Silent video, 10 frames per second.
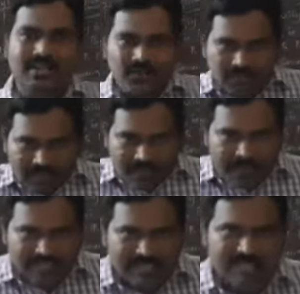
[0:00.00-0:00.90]
due to the
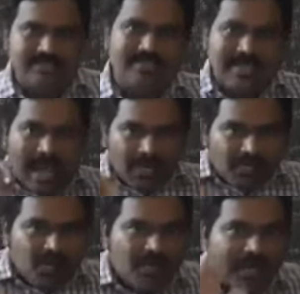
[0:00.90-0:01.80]
presence and
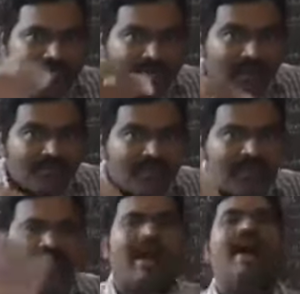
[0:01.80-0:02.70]
movement of
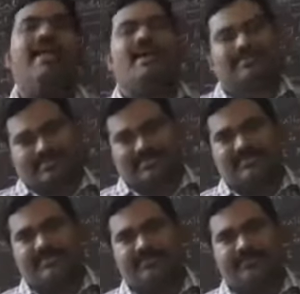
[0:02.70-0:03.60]
ions.
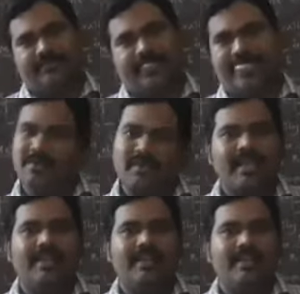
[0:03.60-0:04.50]

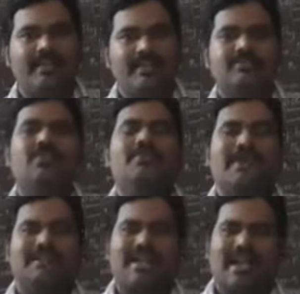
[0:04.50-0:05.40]
Okay? So, for
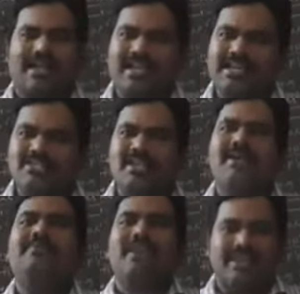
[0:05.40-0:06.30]
the conduction
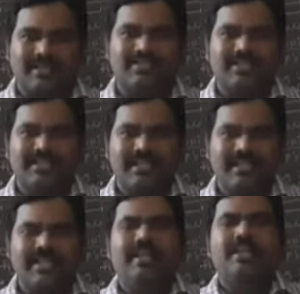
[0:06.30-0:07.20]
of
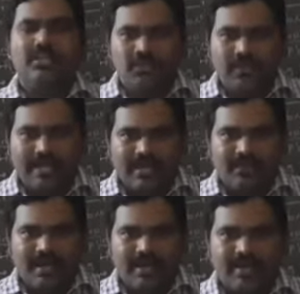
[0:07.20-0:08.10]
electricity, you
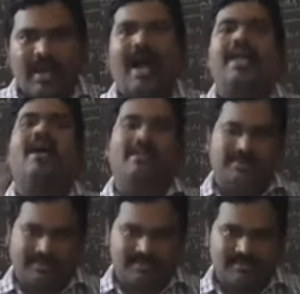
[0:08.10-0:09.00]
required
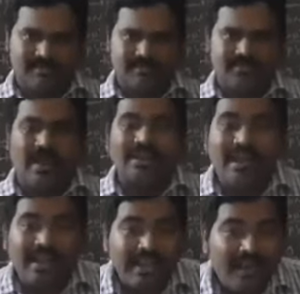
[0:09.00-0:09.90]
ions. What are
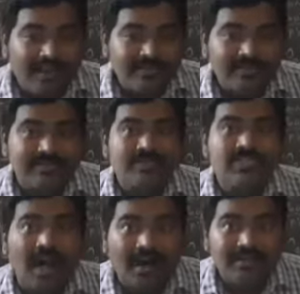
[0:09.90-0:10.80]
ions?
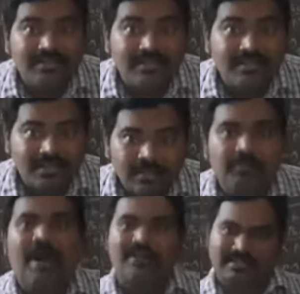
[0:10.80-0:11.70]
Charged
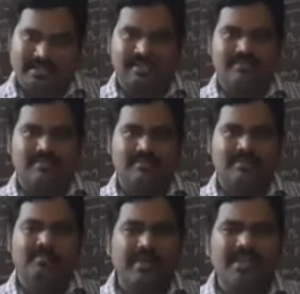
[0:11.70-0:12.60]
particles,
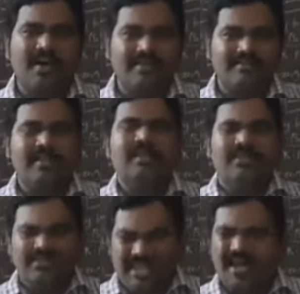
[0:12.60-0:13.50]
because
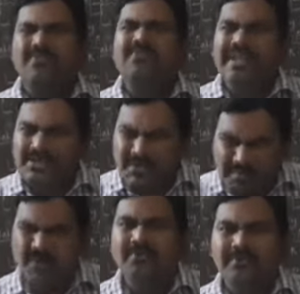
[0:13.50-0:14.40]
they are free to
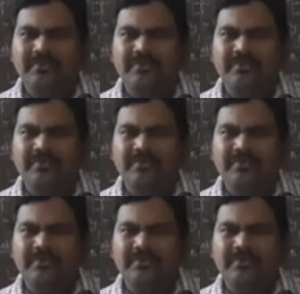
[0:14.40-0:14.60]
move